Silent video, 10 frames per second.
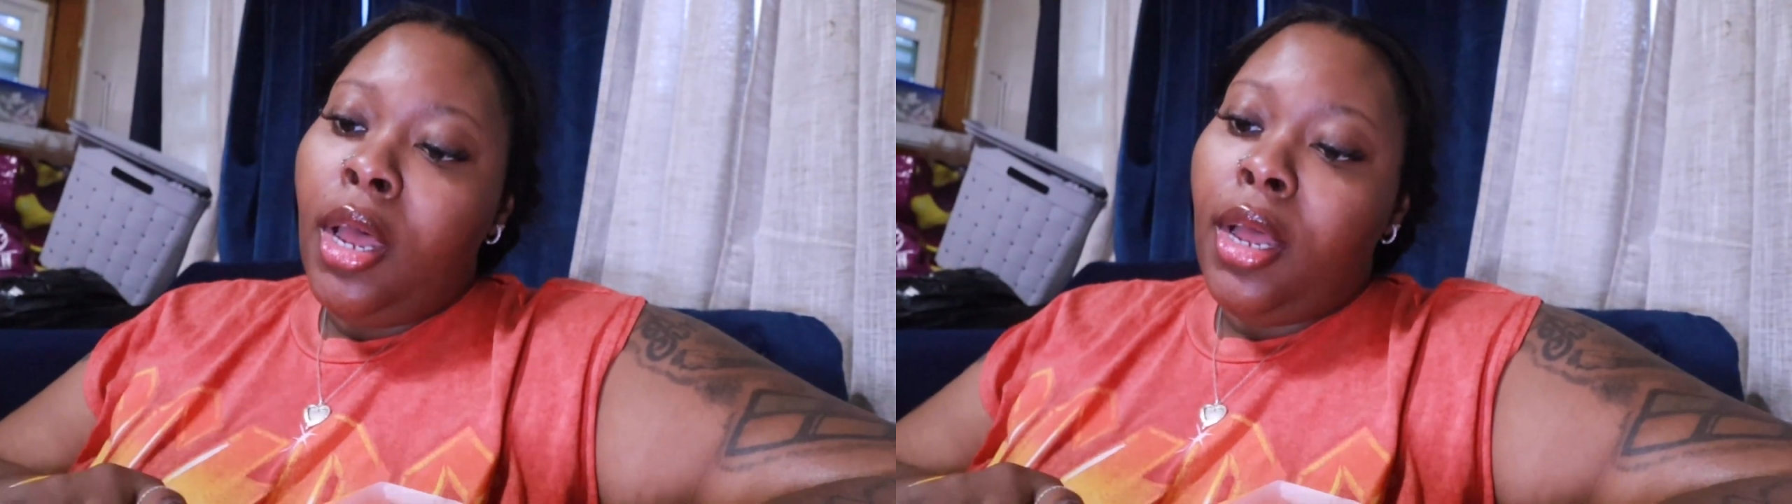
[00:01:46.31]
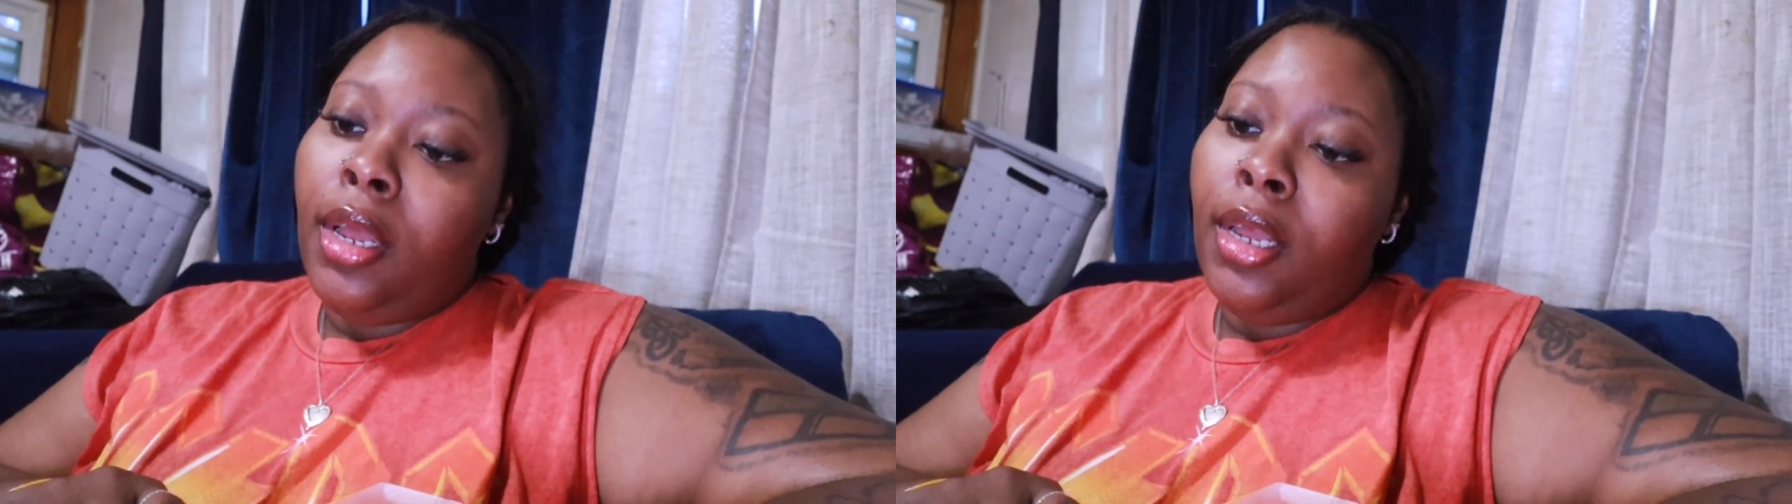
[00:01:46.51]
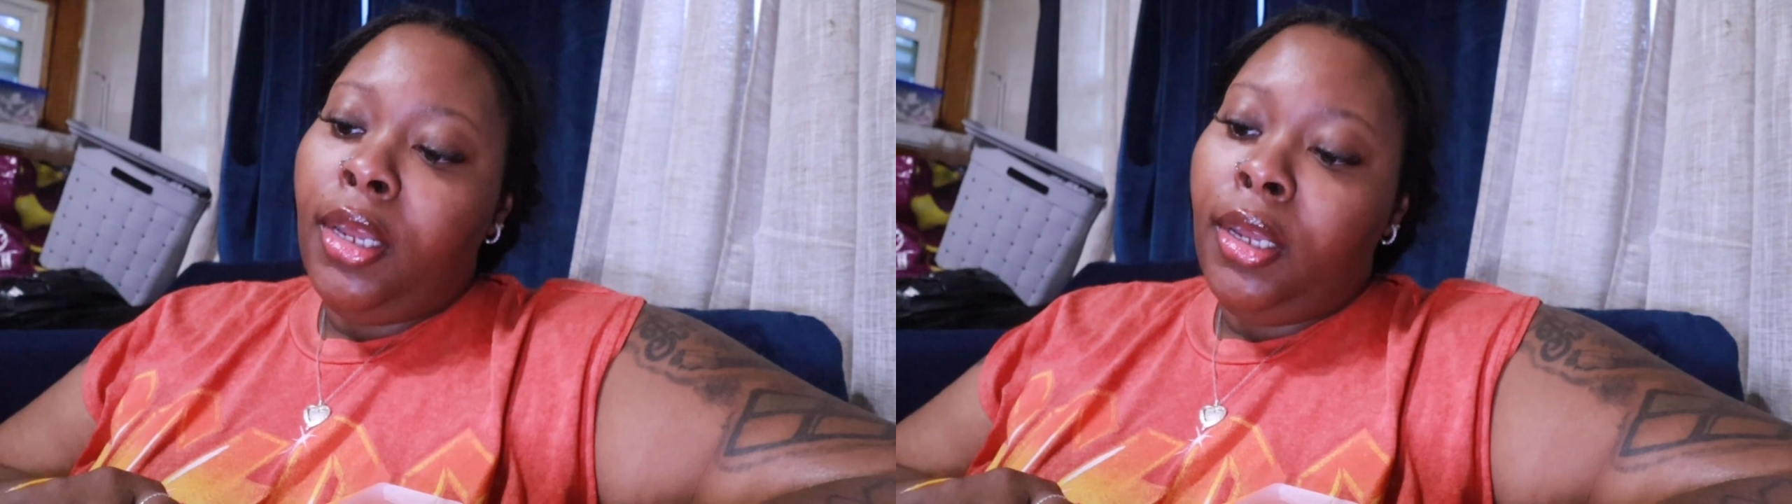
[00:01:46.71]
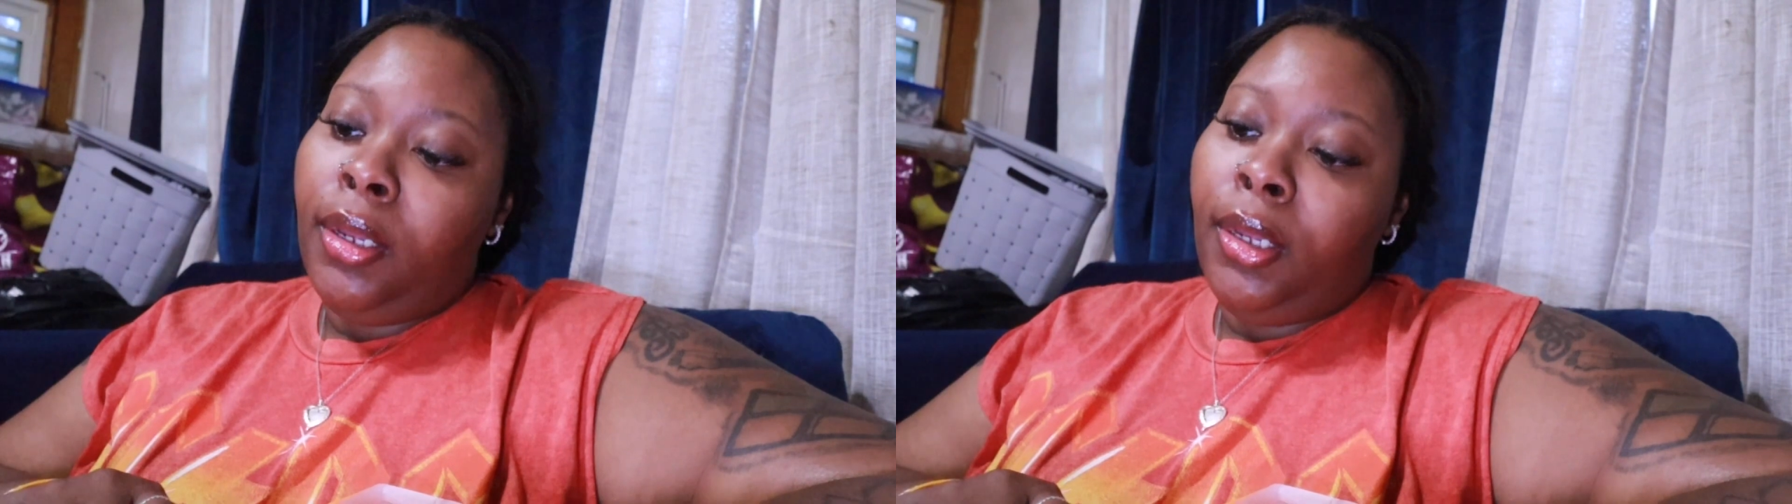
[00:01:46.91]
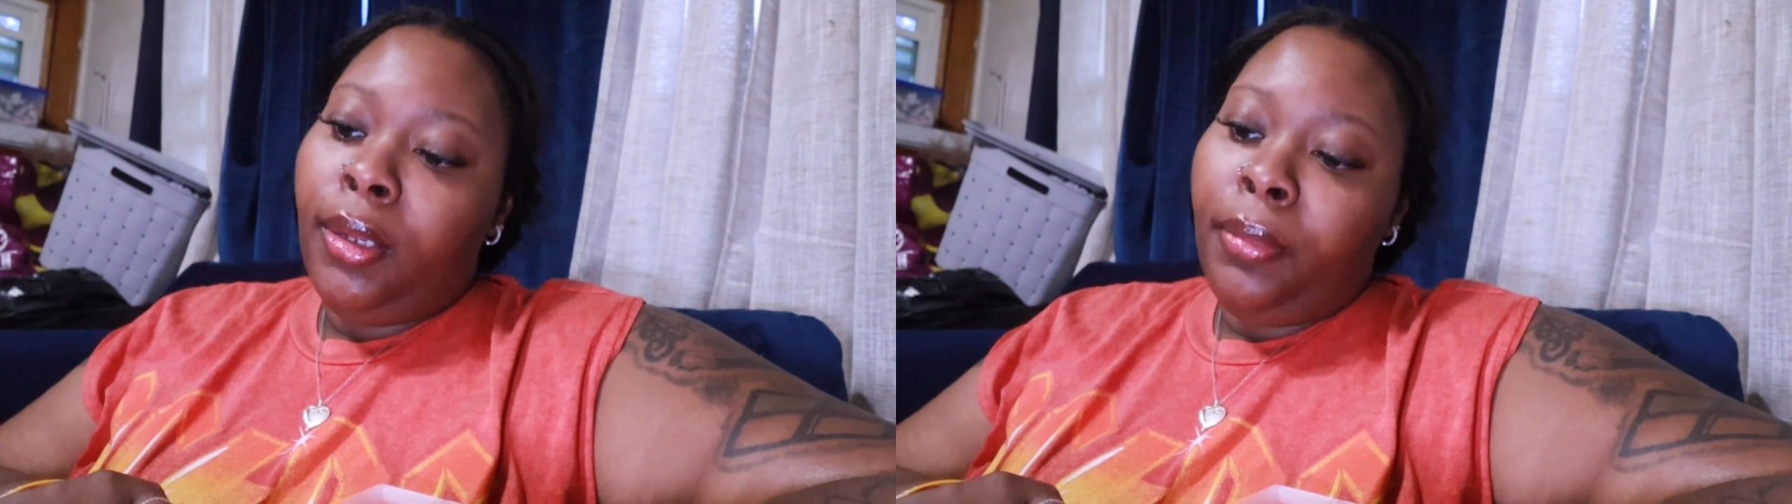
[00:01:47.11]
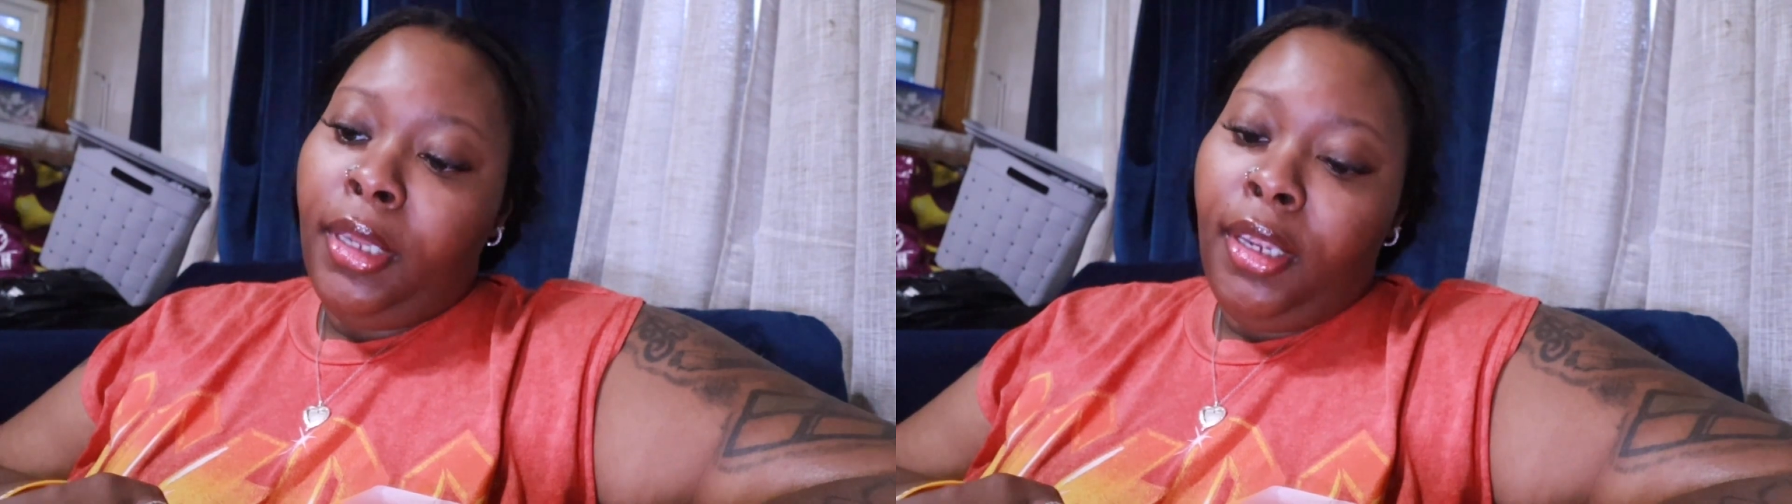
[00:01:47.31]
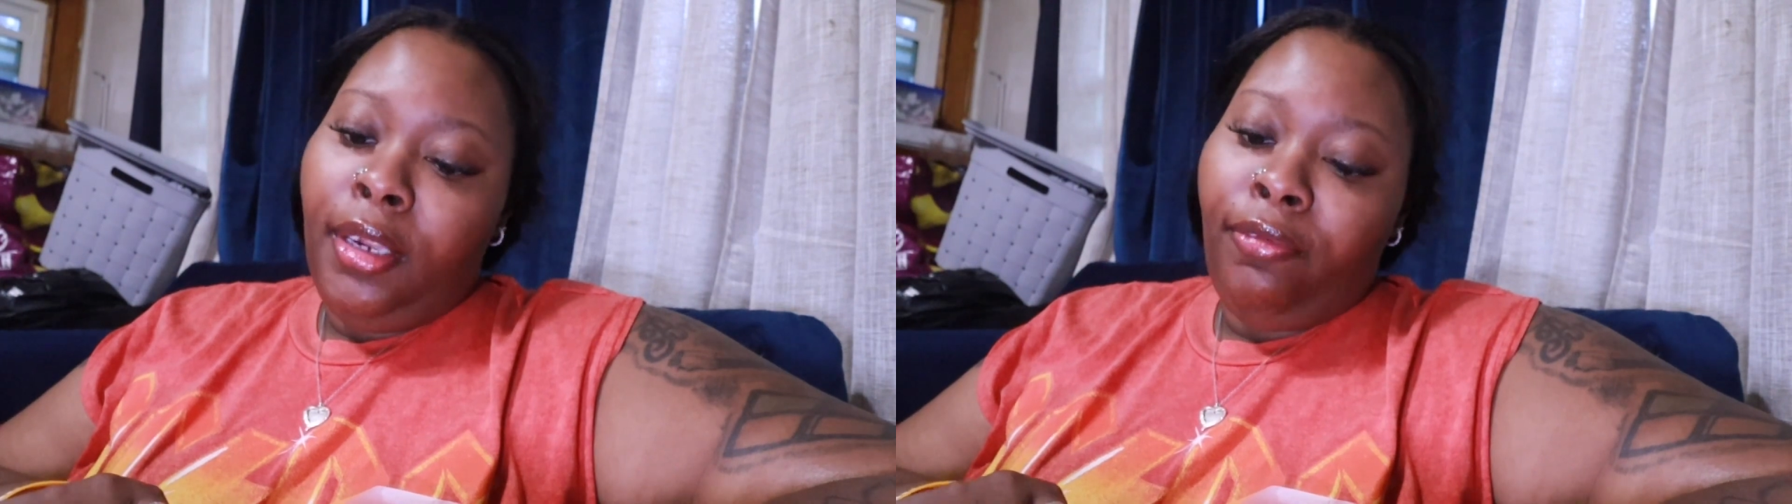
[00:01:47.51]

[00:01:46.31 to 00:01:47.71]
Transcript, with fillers: um and